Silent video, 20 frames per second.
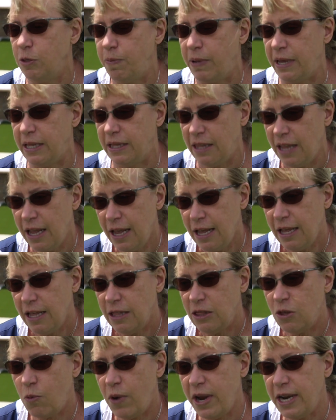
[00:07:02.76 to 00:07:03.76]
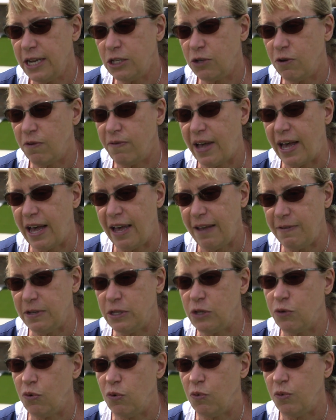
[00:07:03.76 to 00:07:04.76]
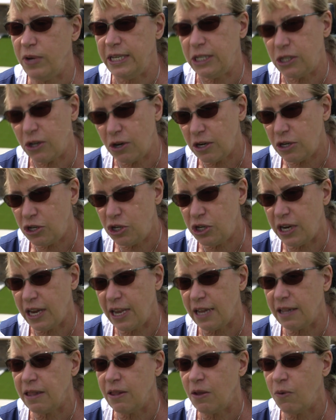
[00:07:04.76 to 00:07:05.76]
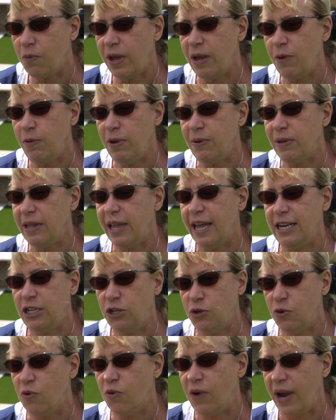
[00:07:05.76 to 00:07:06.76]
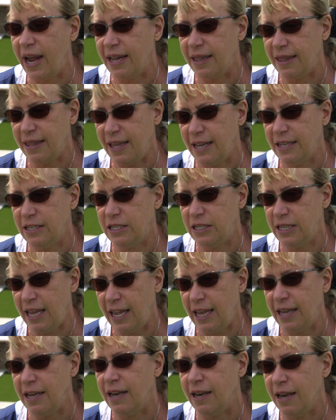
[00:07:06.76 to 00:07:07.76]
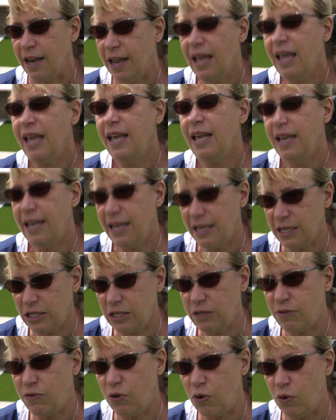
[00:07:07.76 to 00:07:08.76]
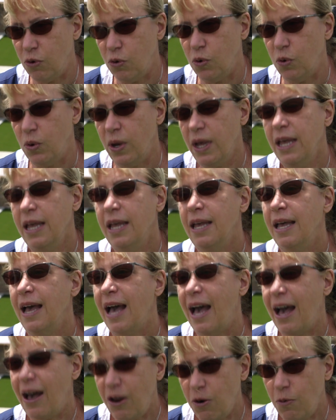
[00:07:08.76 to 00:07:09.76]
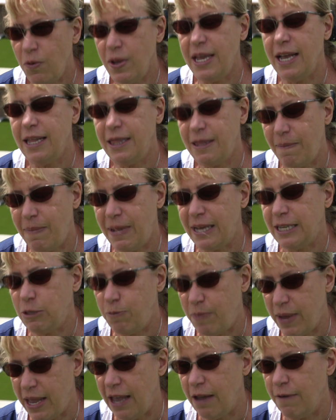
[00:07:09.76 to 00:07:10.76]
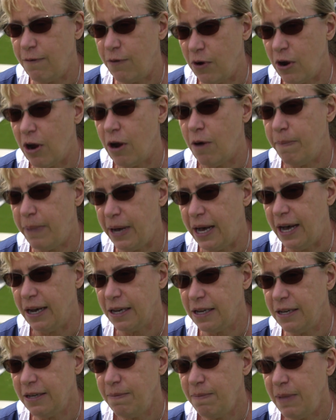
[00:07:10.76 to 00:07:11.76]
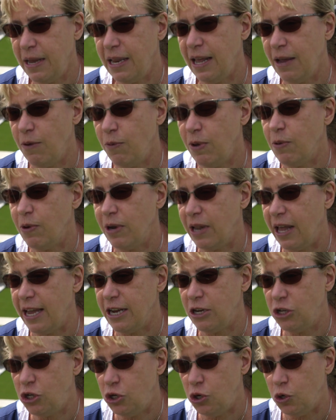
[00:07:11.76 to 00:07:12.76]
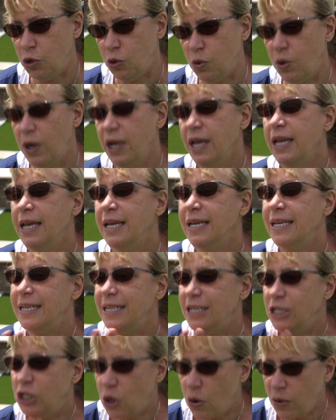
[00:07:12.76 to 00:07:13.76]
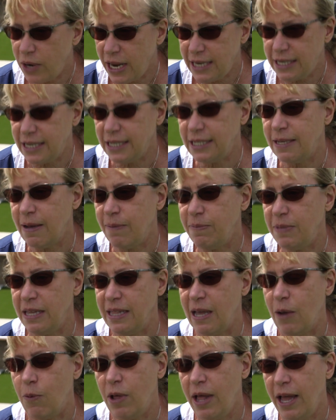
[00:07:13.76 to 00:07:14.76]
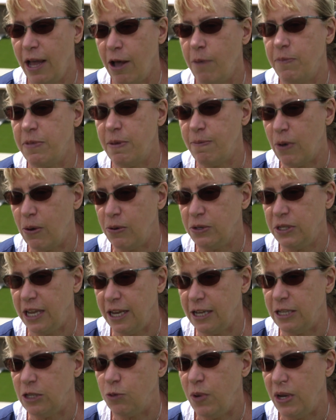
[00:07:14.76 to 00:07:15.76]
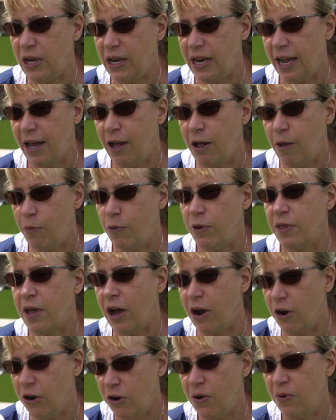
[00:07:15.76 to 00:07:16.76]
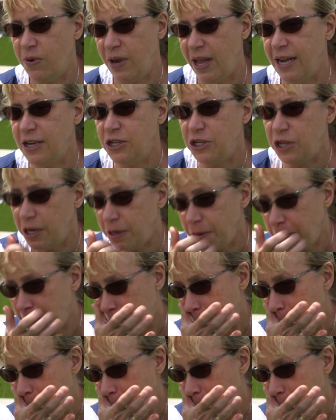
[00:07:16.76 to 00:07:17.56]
but the way to survive is through research, and the way we would like to grant things in is through how do we get the best bang for our buck, meaning we would like to donate to something that will help the most kids we could help with our donation.